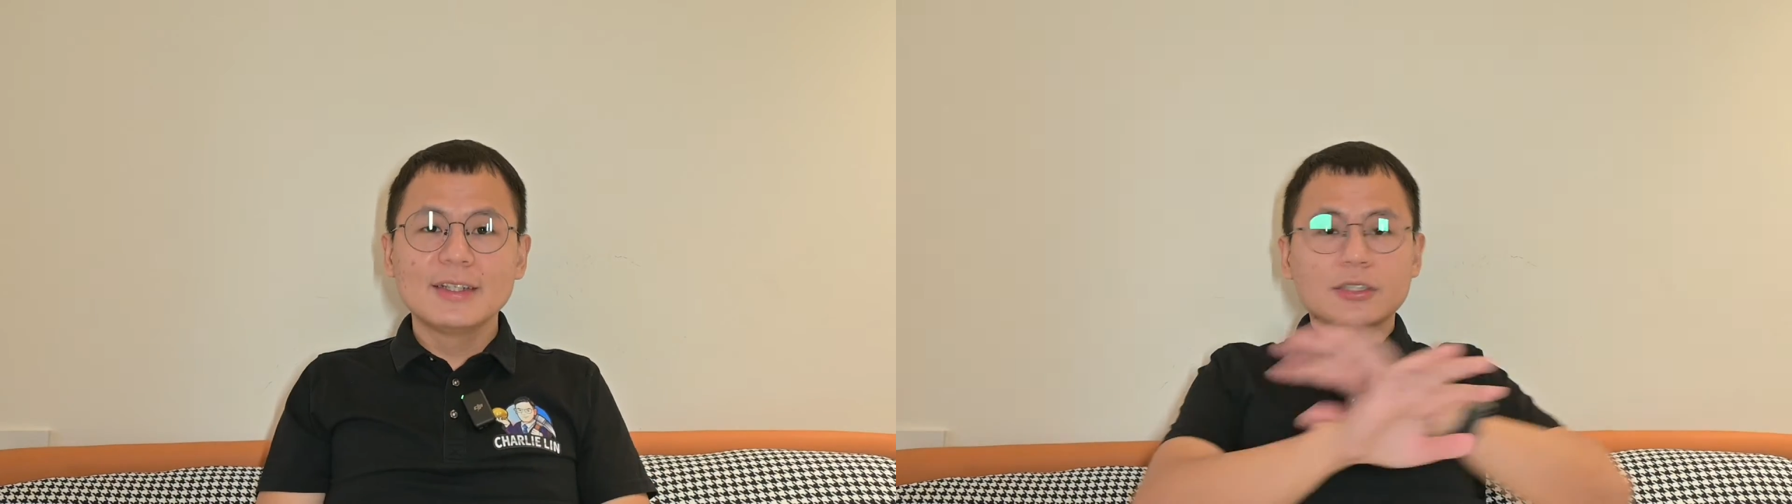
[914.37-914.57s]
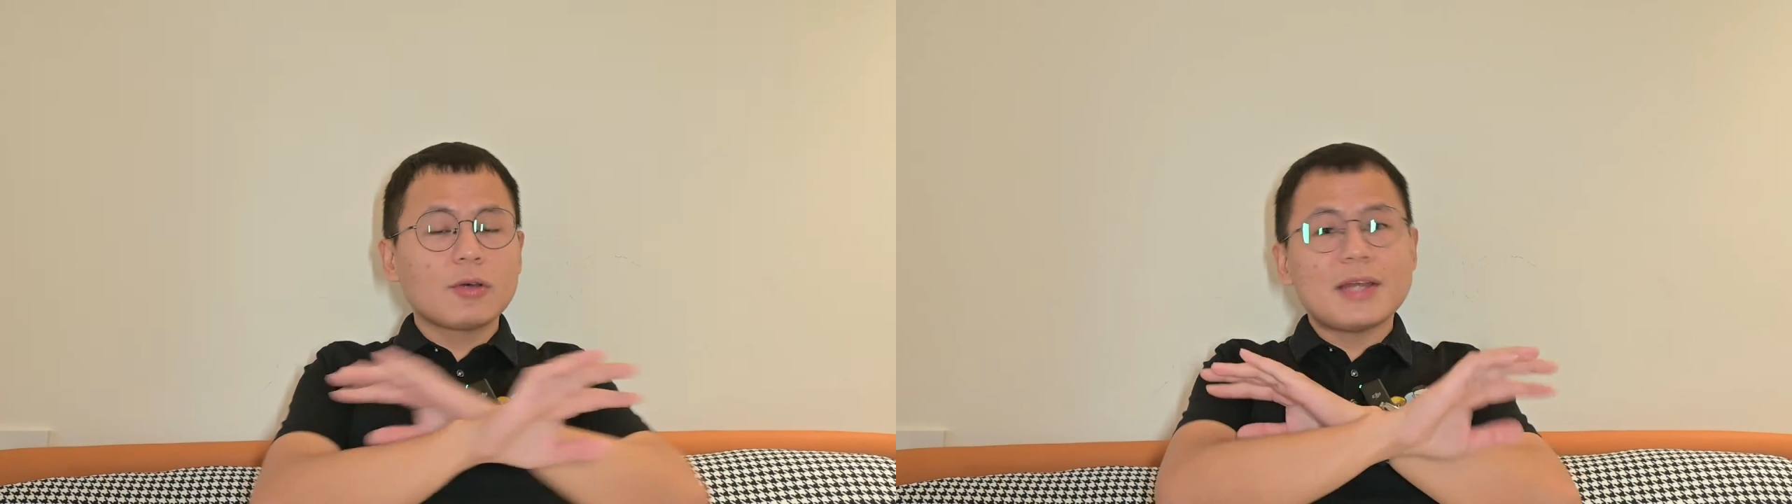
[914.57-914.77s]

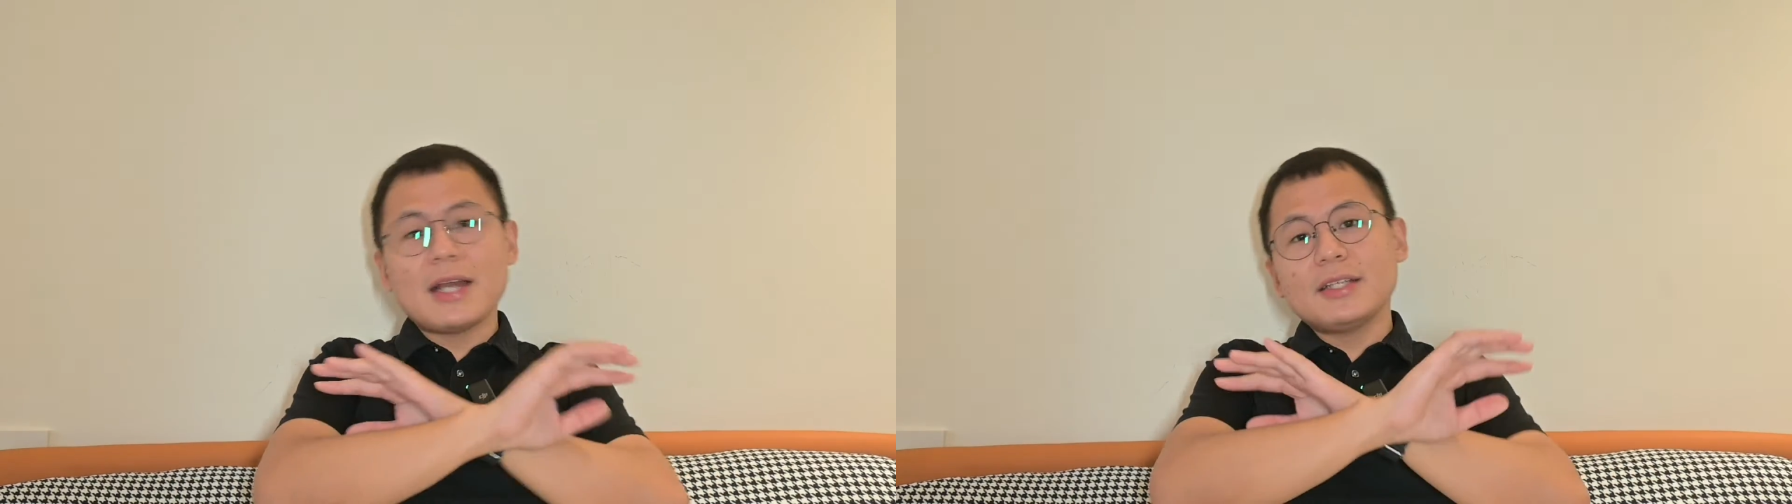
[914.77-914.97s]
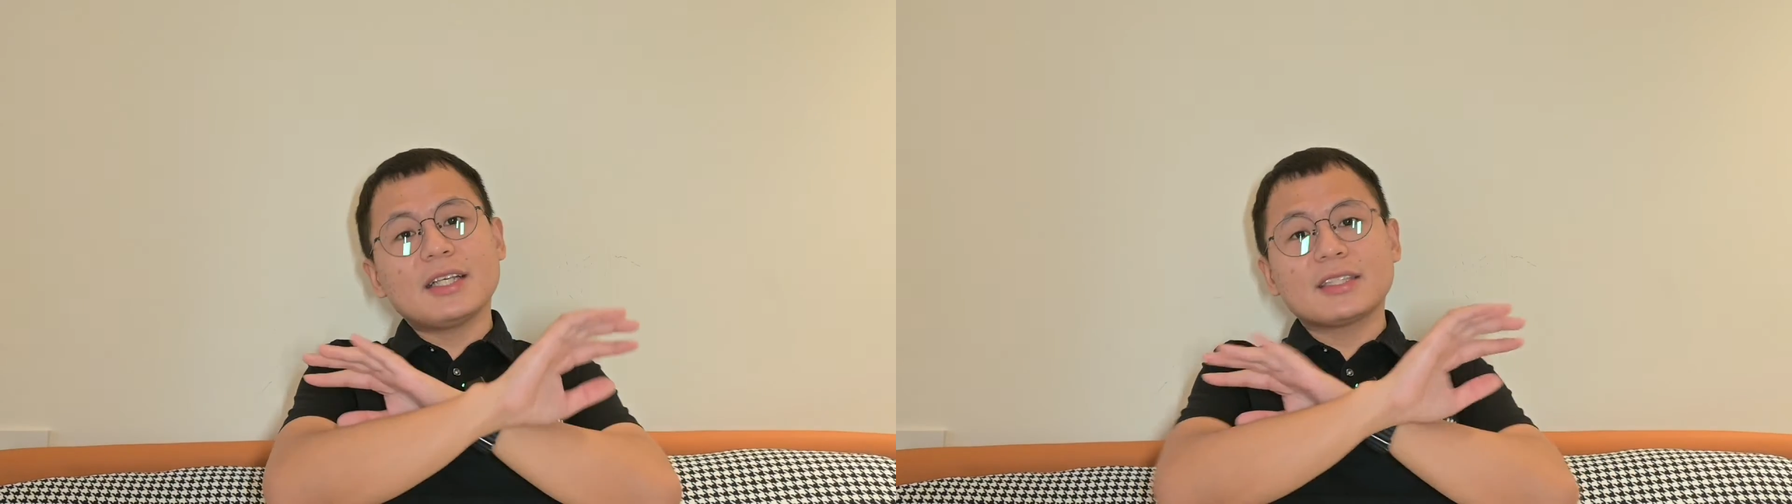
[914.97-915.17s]
So
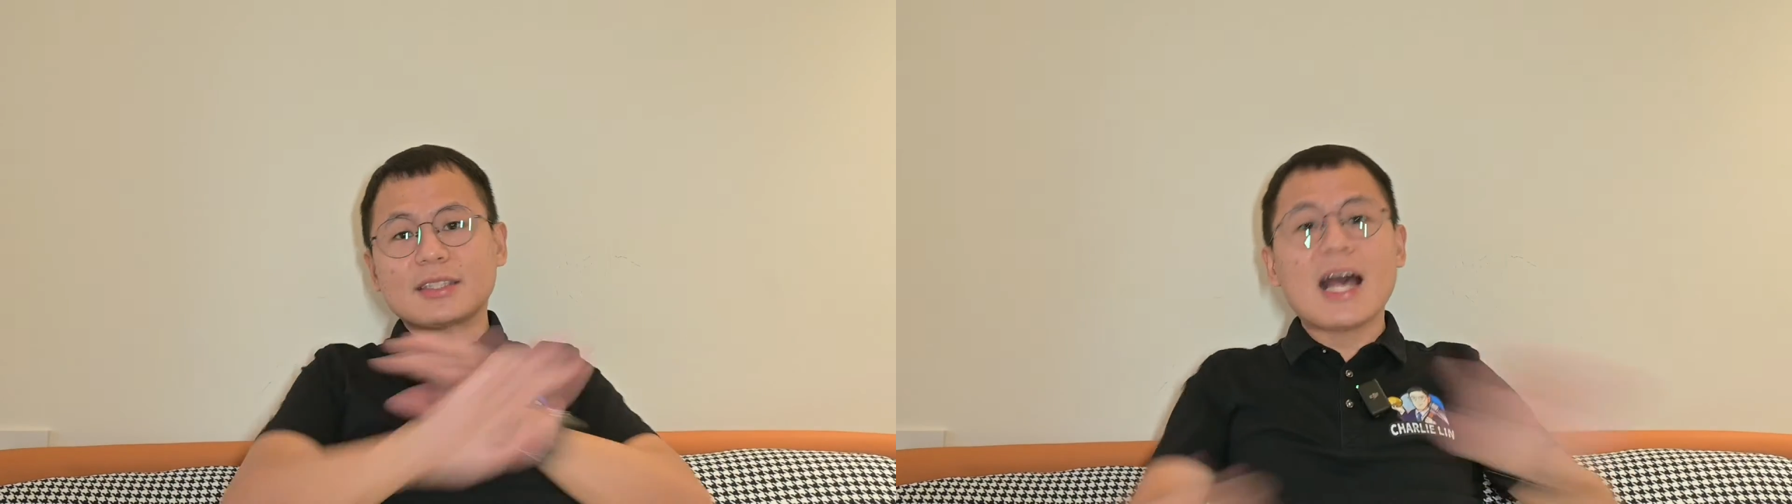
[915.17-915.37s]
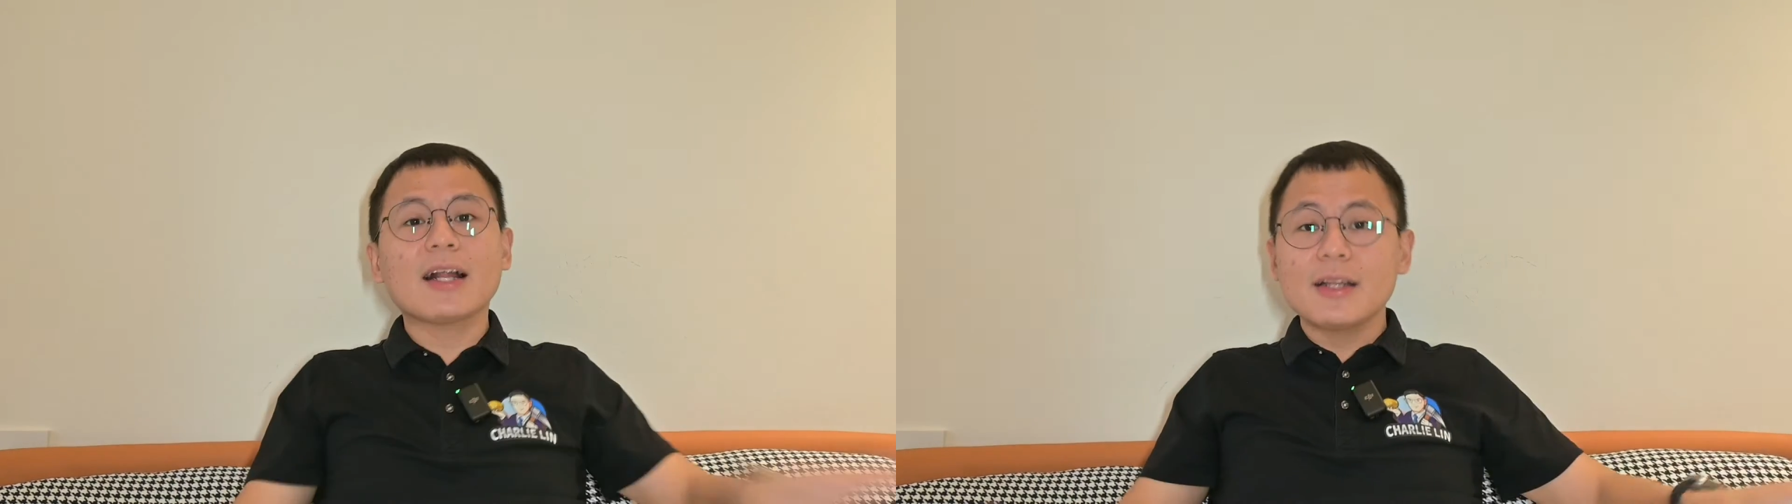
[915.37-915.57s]
that is
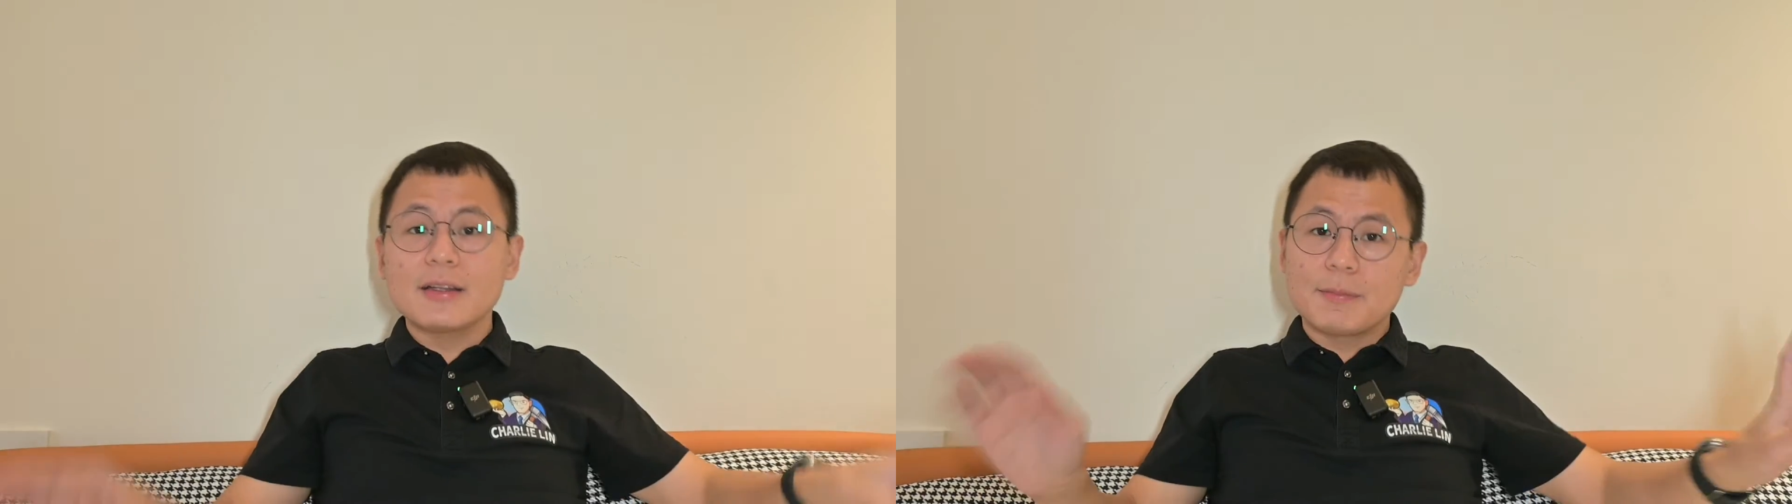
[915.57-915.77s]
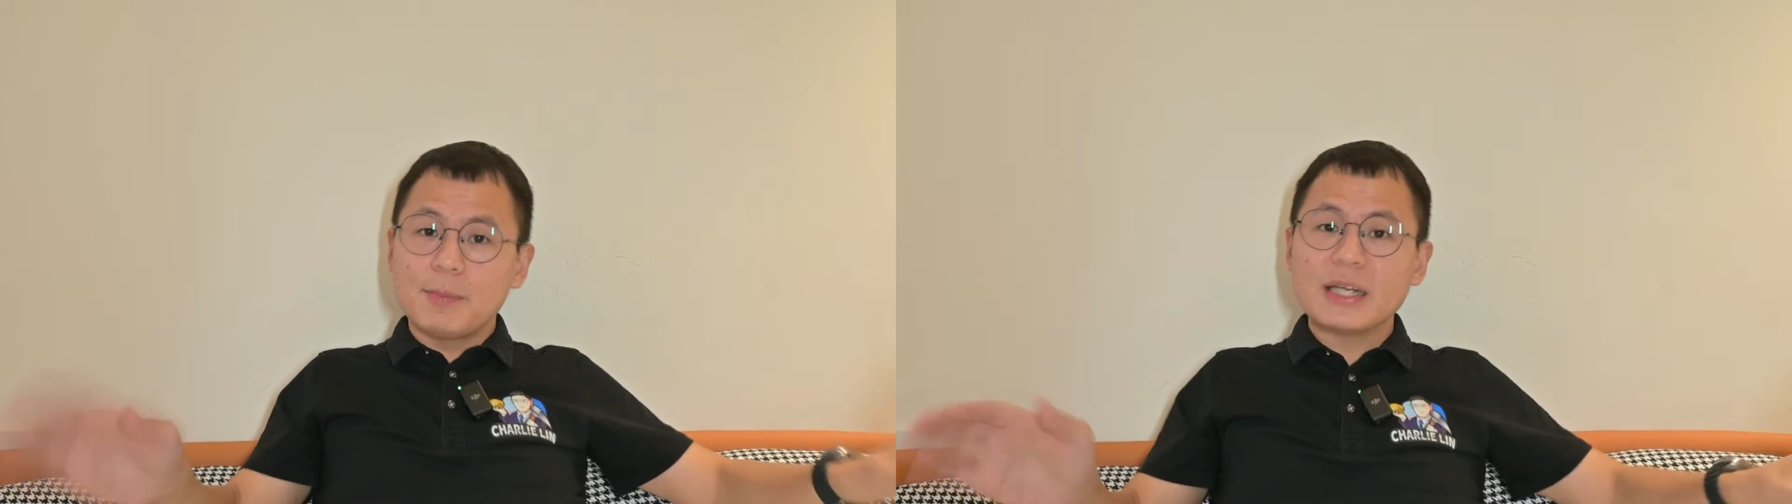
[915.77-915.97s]
exactly
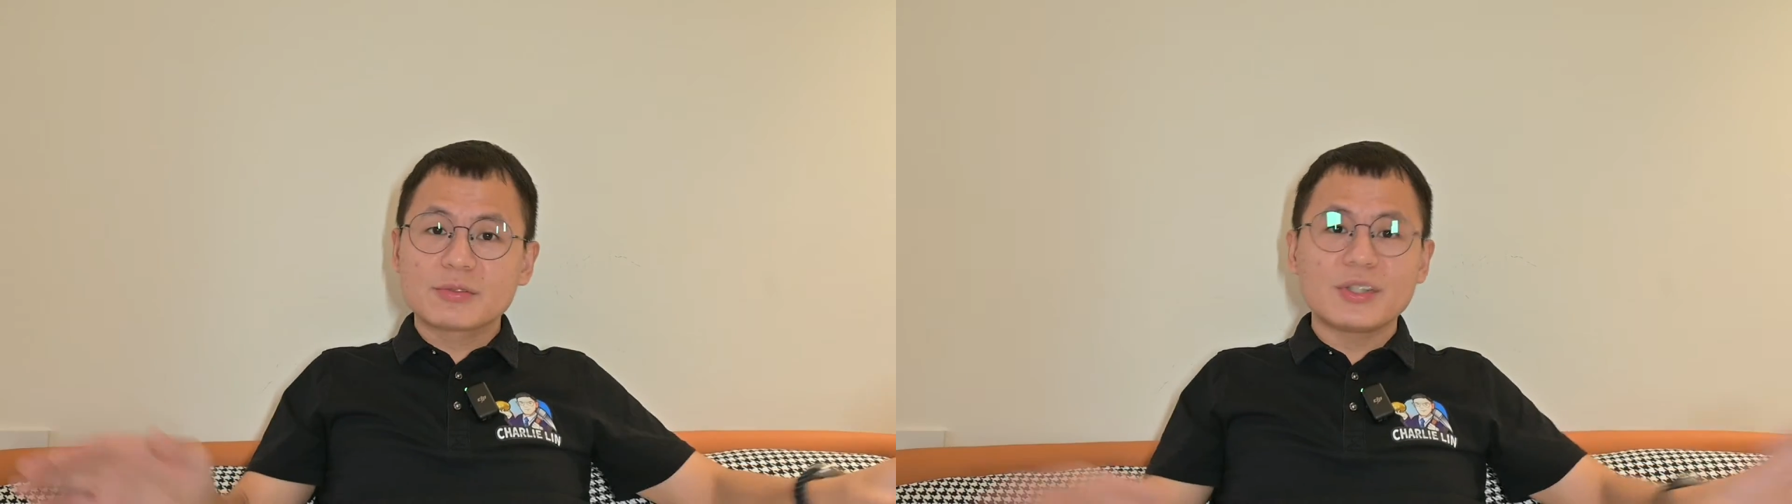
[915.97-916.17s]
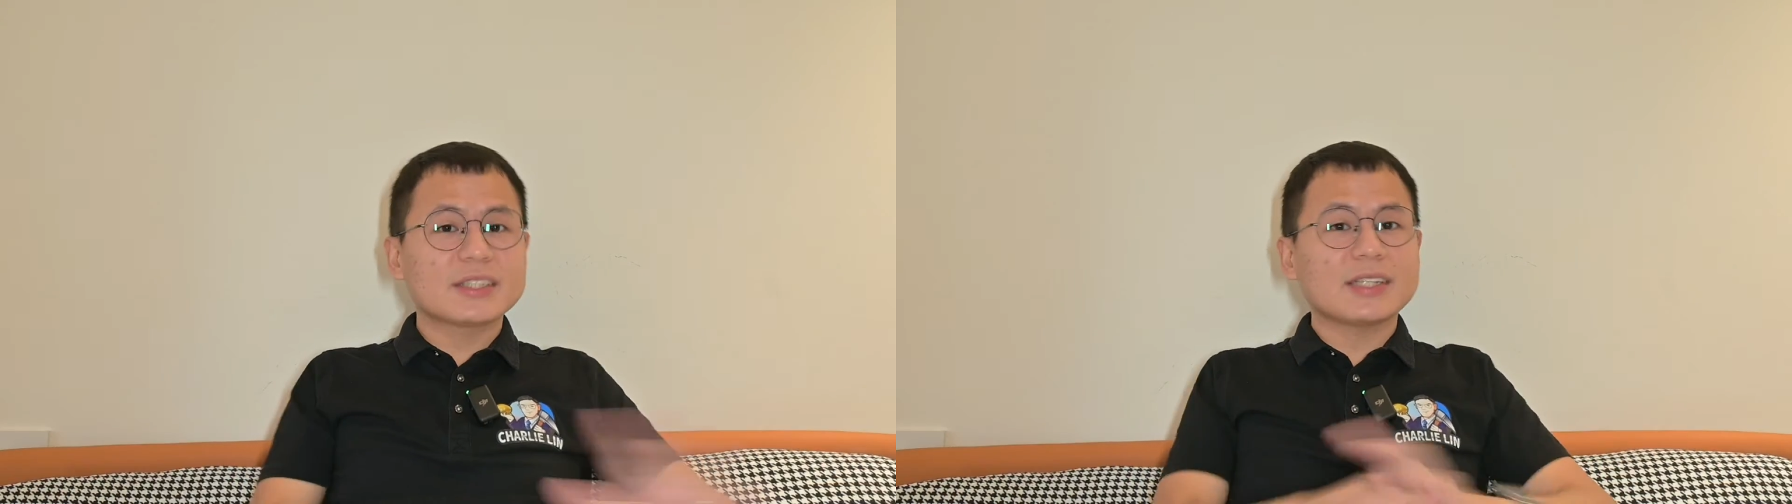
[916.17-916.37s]
the big
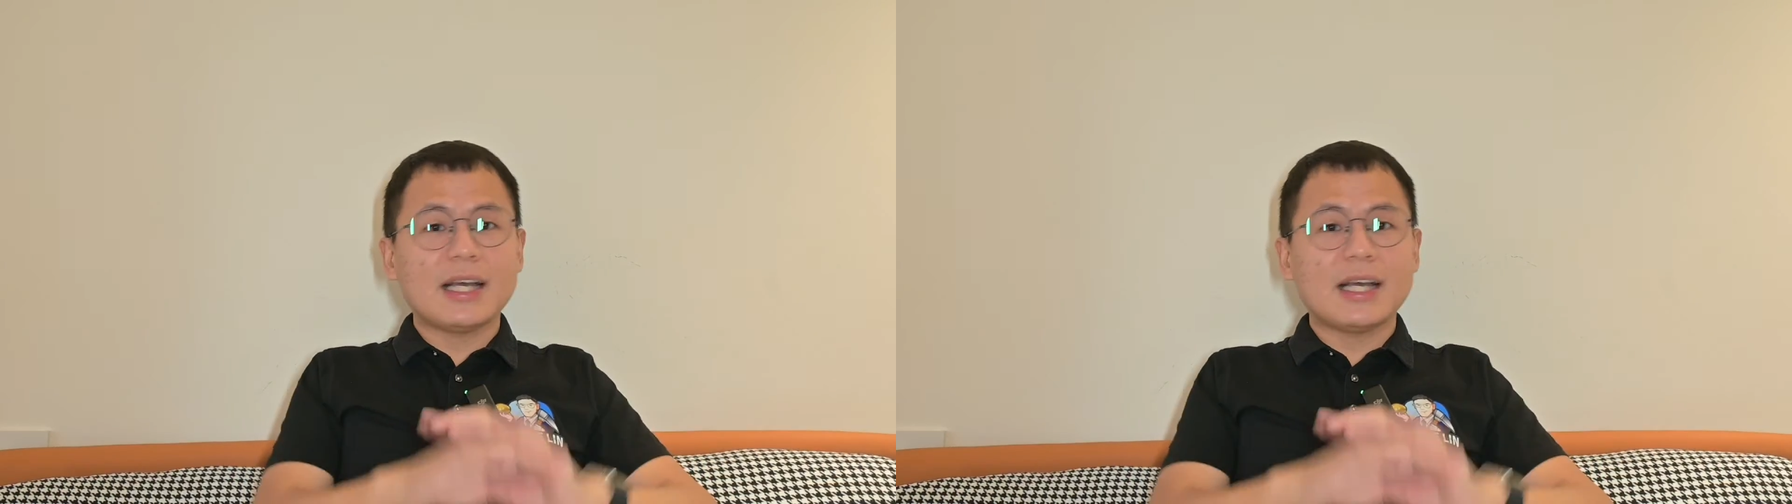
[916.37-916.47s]
risk